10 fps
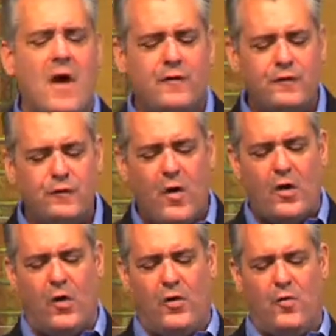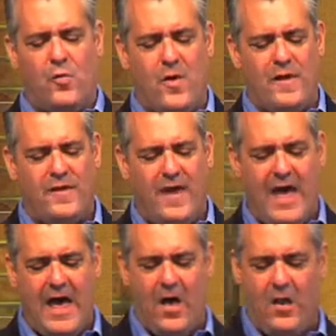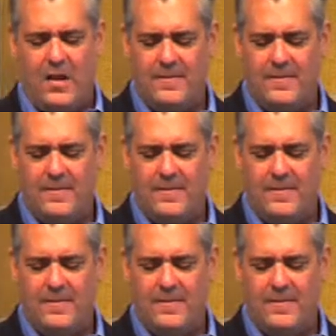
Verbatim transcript: struggled with hell.